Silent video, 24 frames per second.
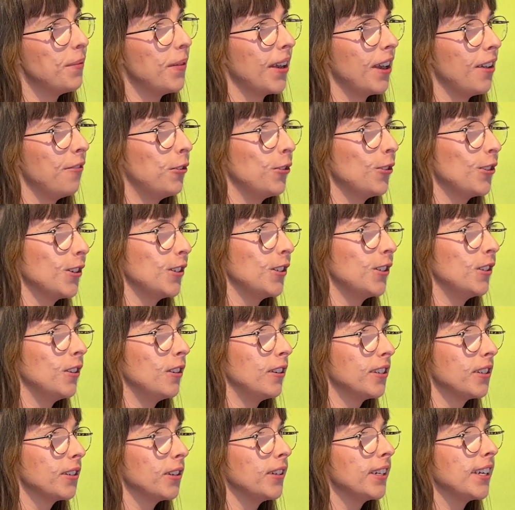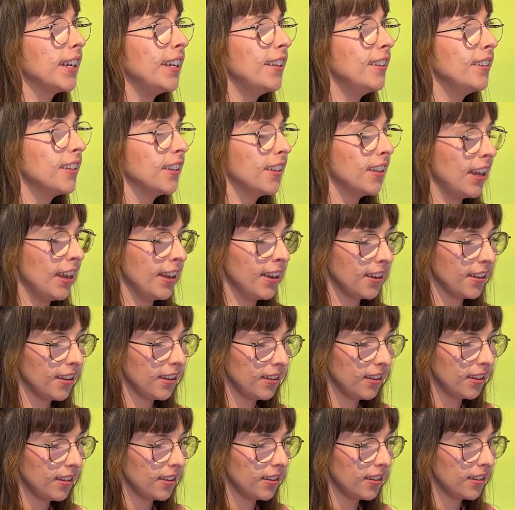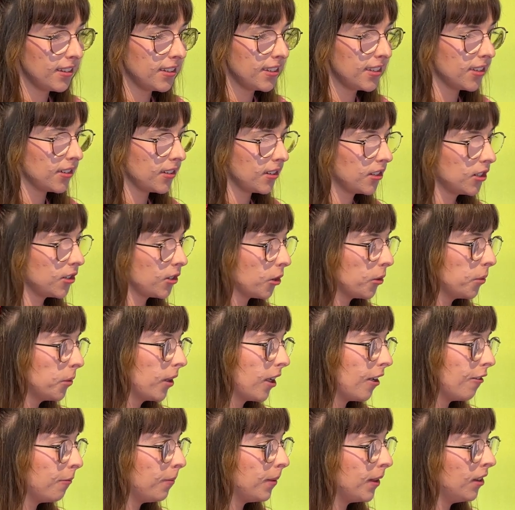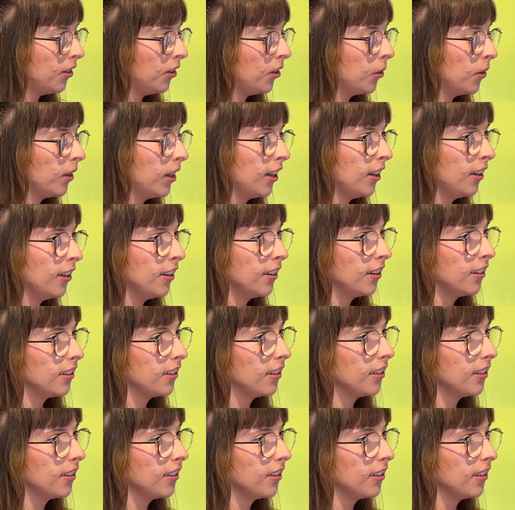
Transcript: but I'm also so keen to like show what I've been doing